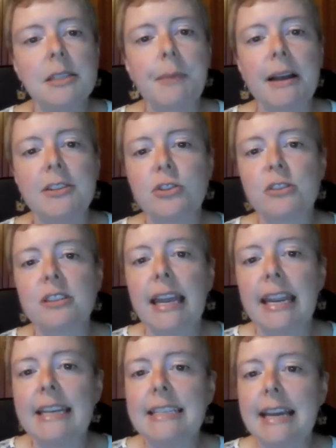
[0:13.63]
Sponsors
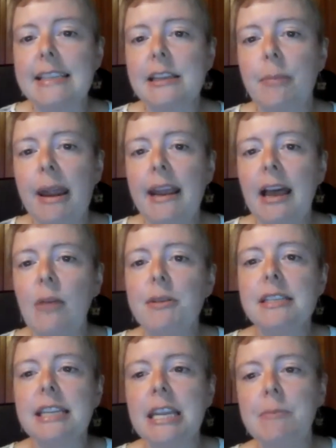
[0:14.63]
like Itasca Bank help
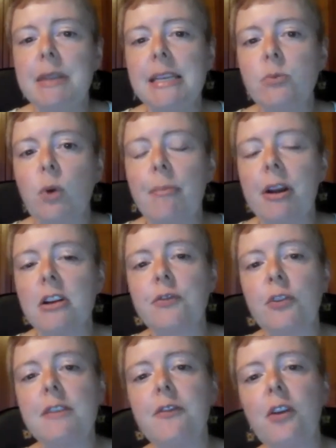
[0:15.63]
us to keep these webinars
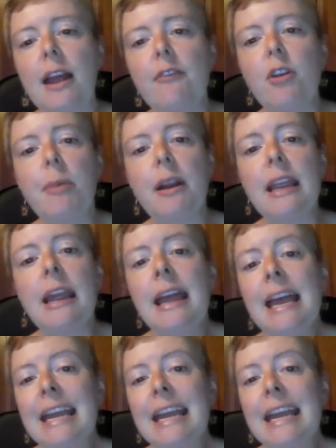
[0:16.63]
free for everybody.